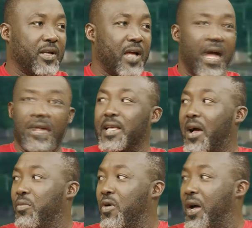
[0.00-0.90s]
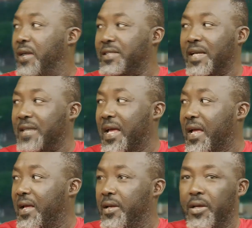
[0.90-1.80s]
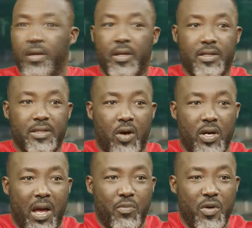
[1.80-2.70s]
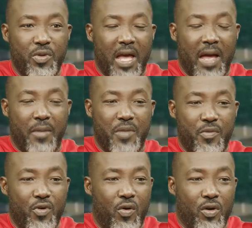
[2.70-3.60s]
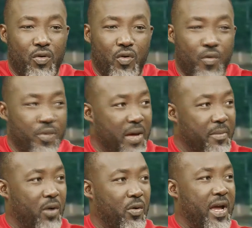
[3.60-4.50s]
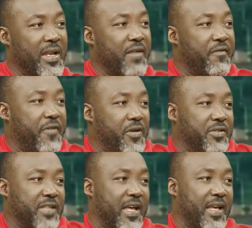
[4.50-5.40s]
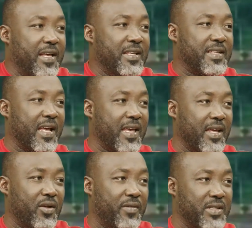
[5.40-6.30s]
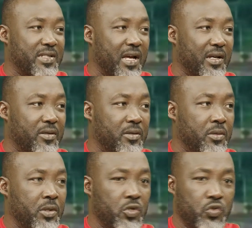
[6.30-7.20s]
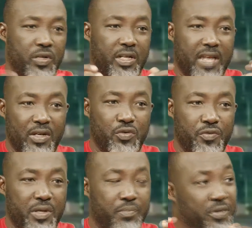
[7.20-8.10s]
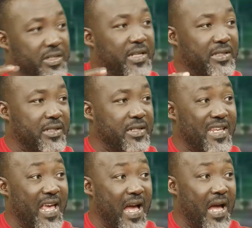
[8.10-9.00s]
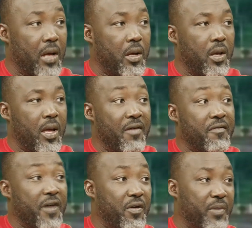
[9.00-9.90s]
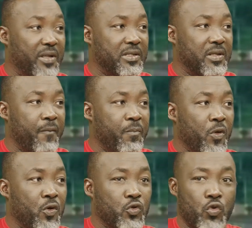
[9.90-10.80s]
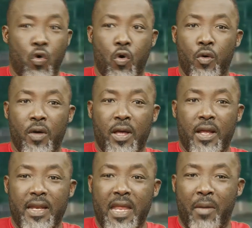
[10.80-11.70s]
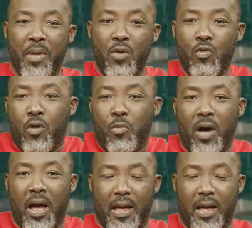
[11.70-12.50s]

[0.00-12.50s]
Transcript: I say Abua Jata. Or Abua Bia baby Obi Ambaho, and he feels say he's the king of the jungle. So they tend to really protect their environment. So Niame hu omwa